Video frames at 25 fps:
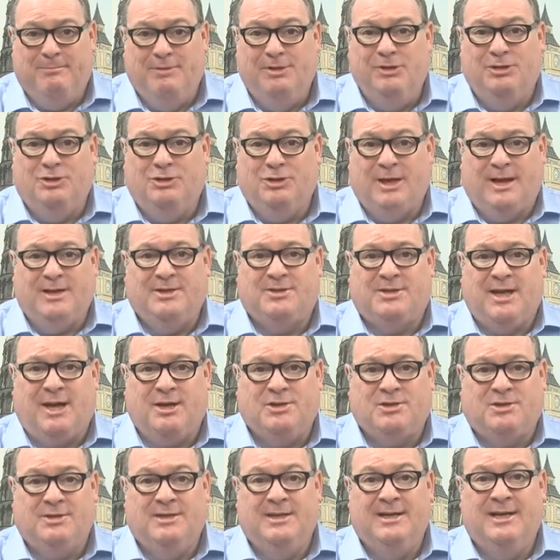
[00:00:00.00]
train
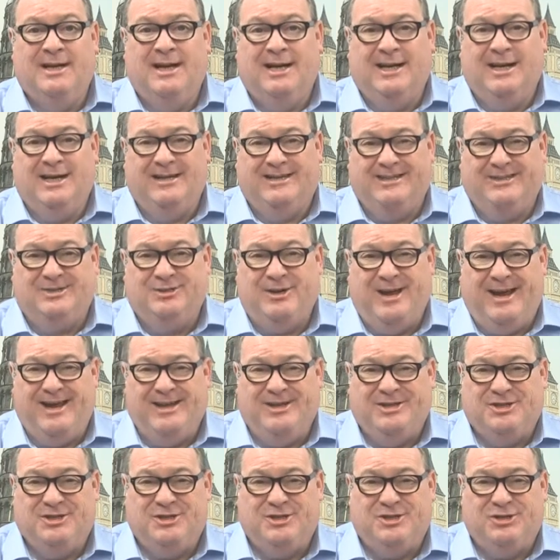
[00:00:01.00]
station and get the train
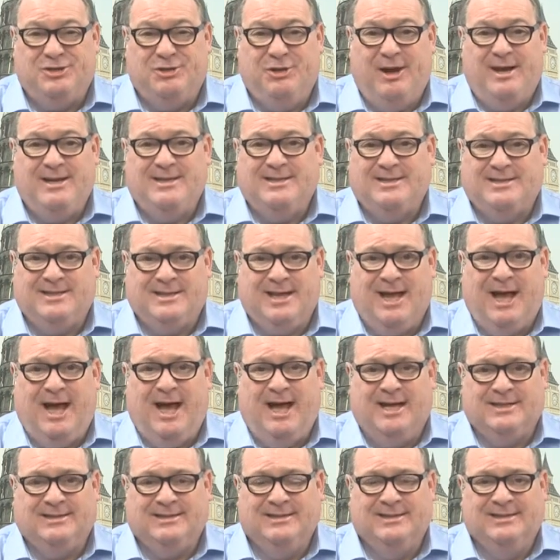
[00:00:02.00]
straight into the
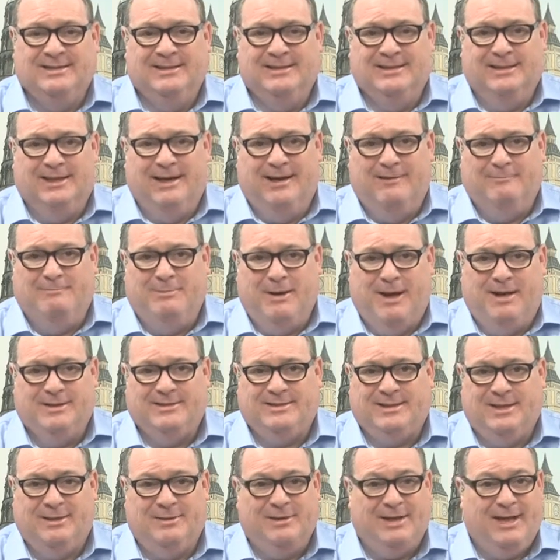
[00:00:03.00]
heart of
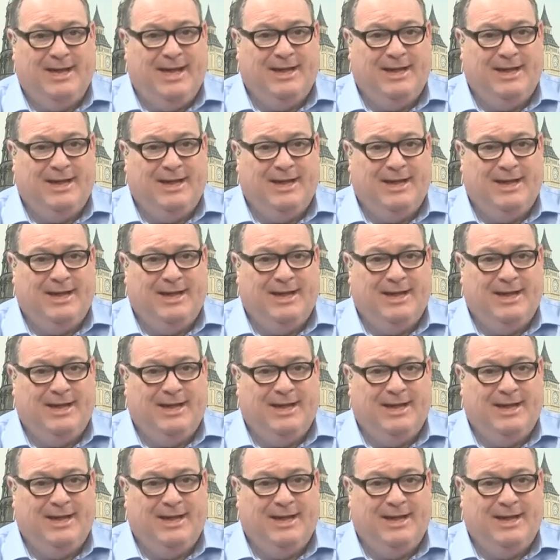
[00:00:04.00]
Barcelona.